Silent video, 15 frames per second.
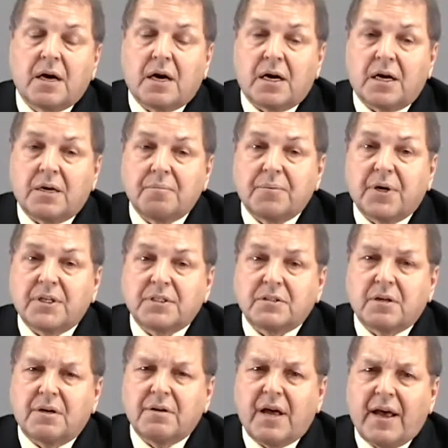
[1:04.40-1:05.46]
But
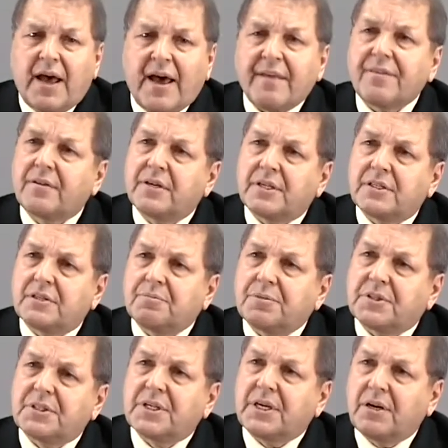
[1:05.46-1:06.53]
athletes in
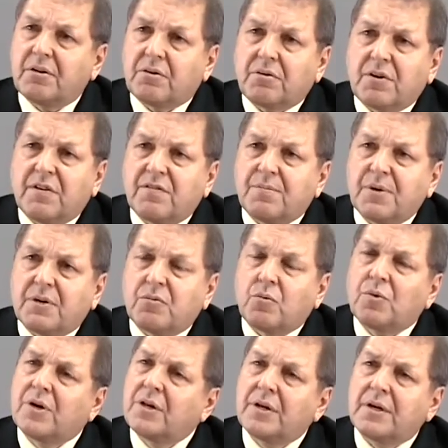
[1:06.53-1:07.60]
particular have been
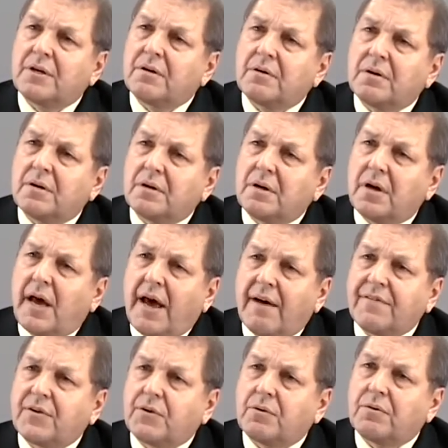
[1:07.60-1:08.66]
really
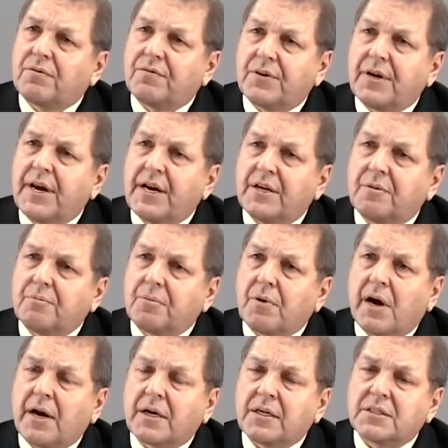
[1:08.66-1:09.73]
after vanadium
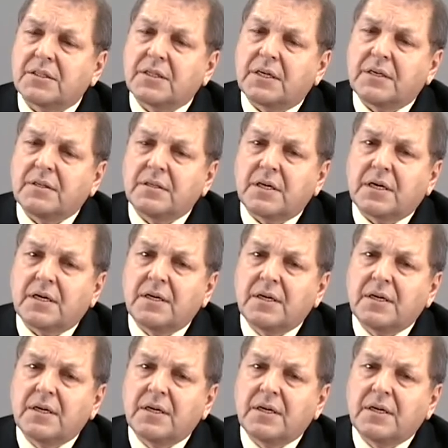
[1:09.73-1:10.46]
products, and